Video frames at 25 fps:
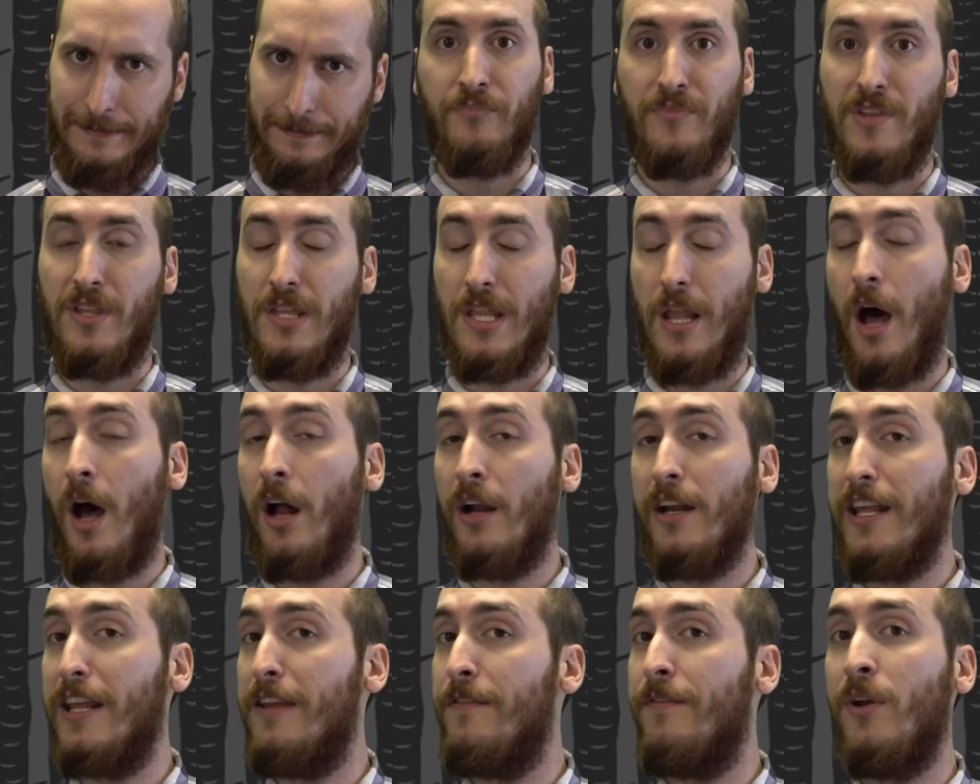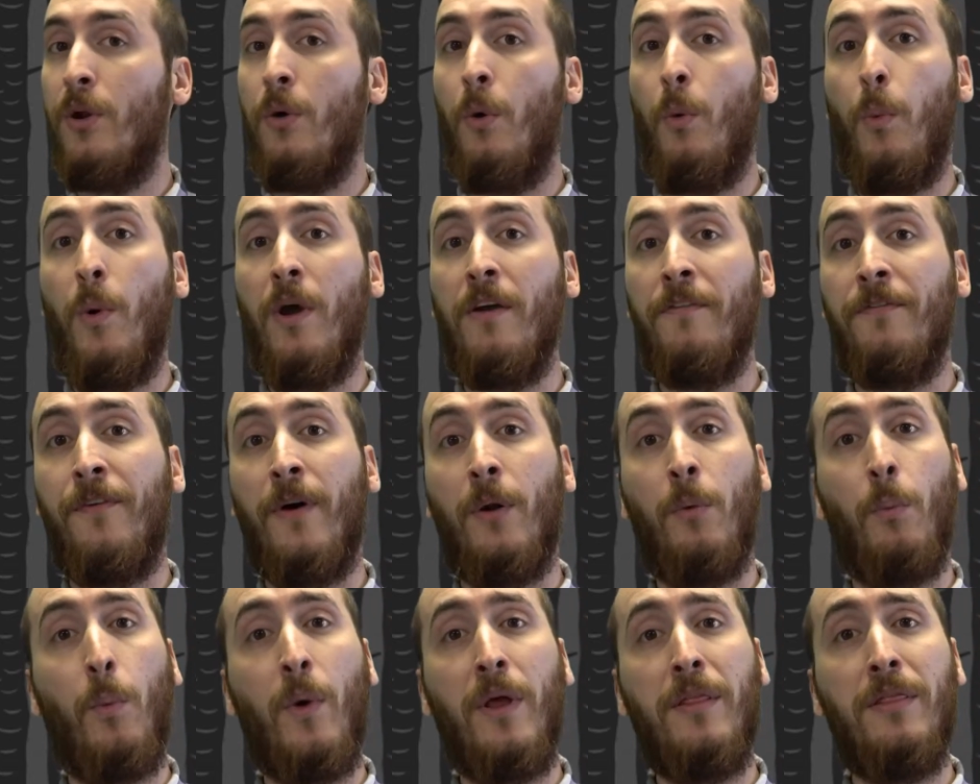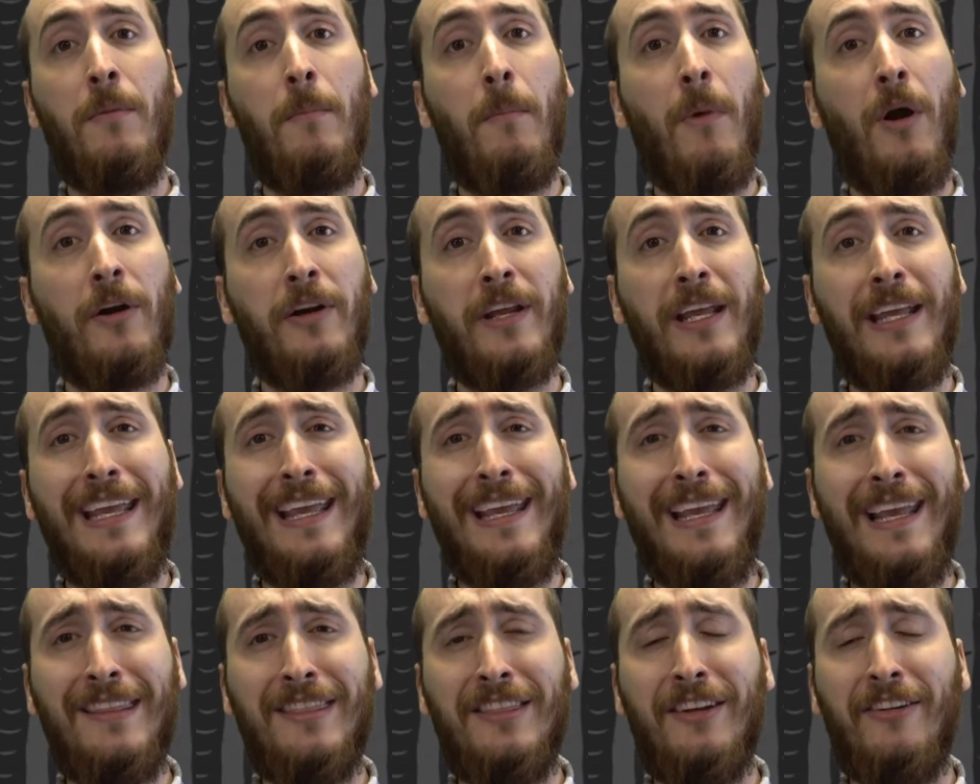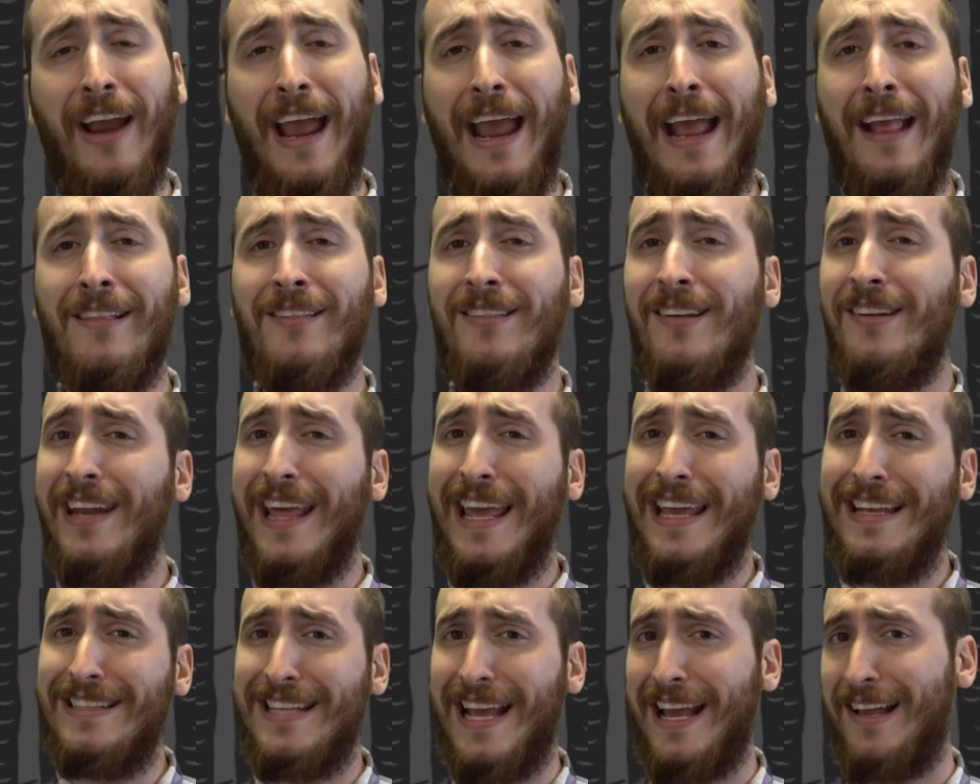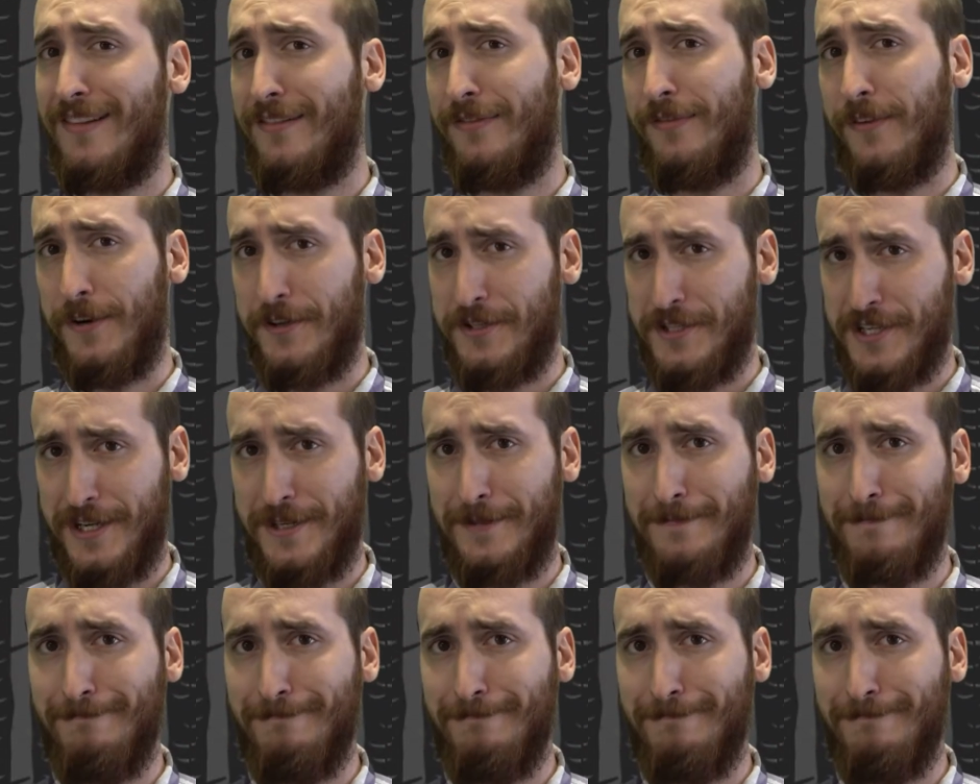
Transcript: Not even a whiff on when the market can get their hands on a test version.